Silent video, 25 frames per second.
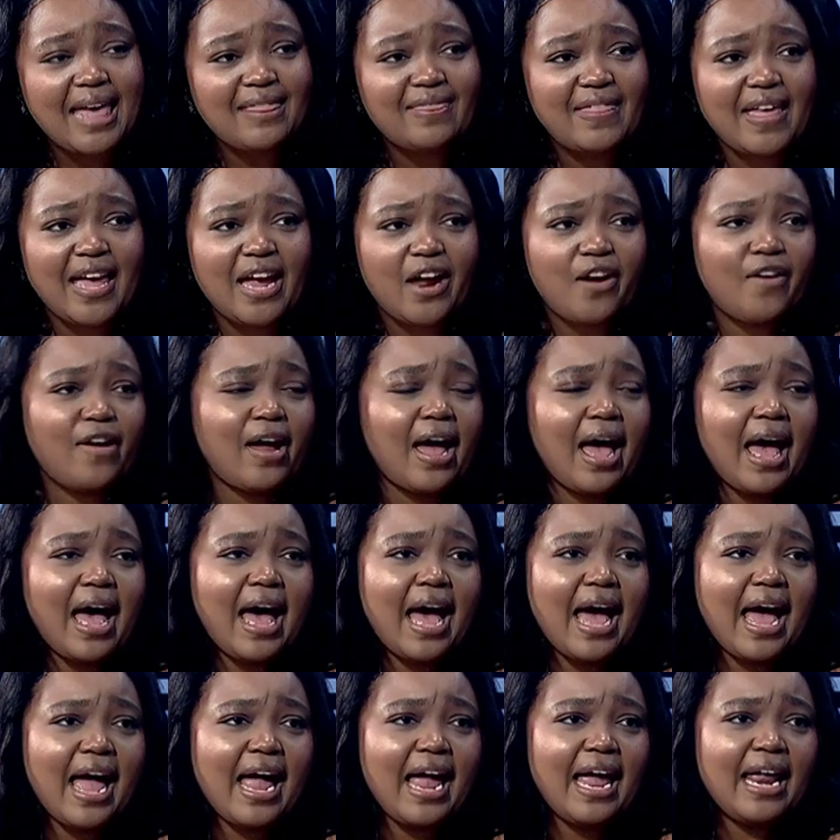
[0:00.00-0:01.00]
there
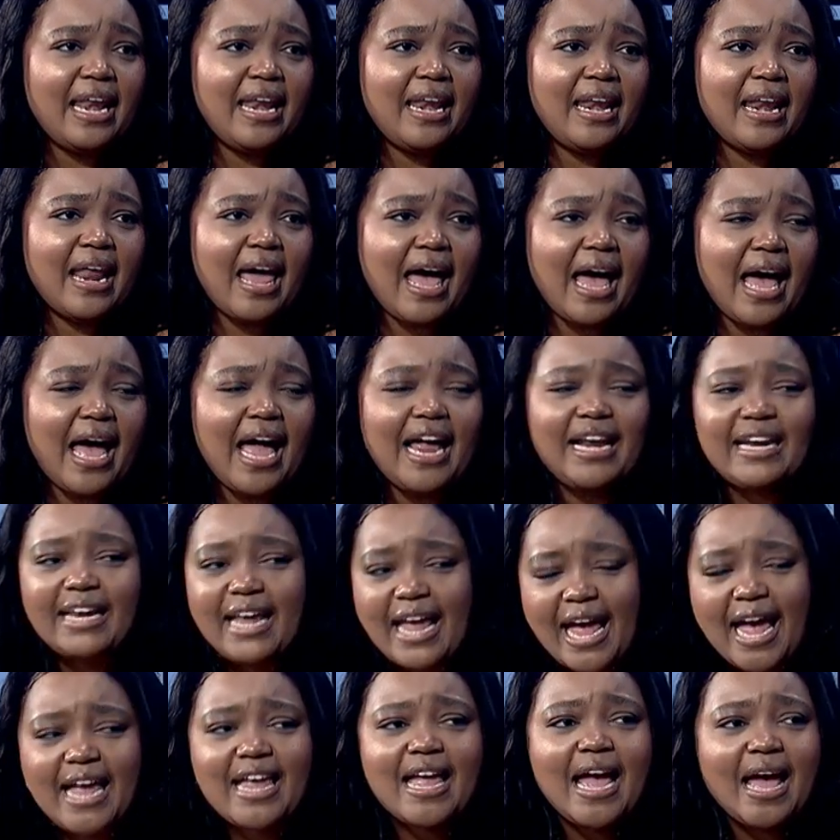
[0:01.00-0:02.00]
in
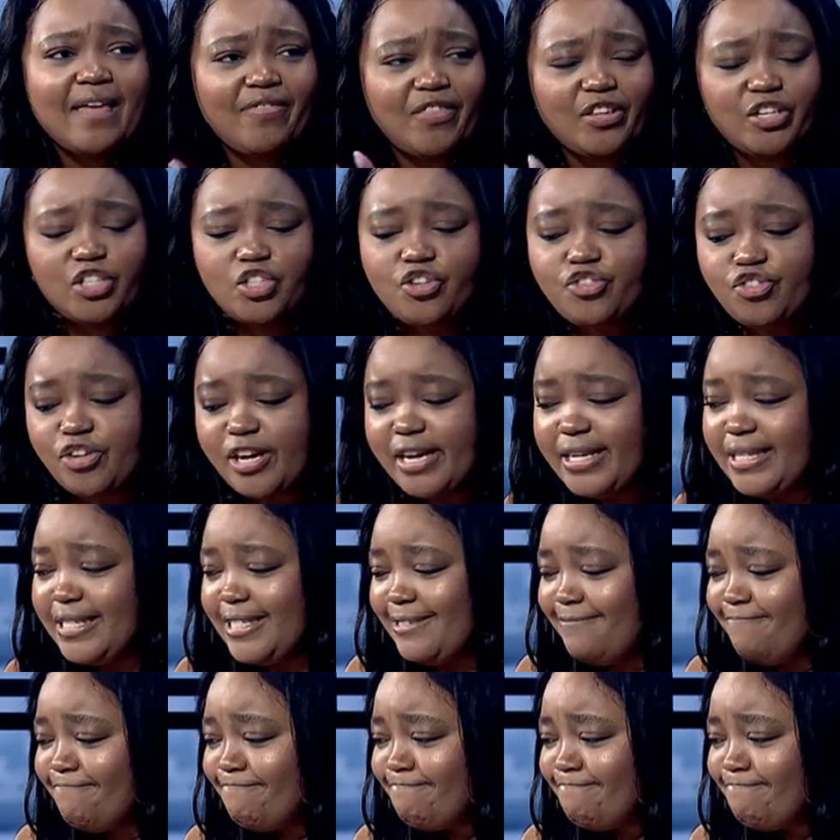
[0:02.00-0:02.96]
Kenya and the streets?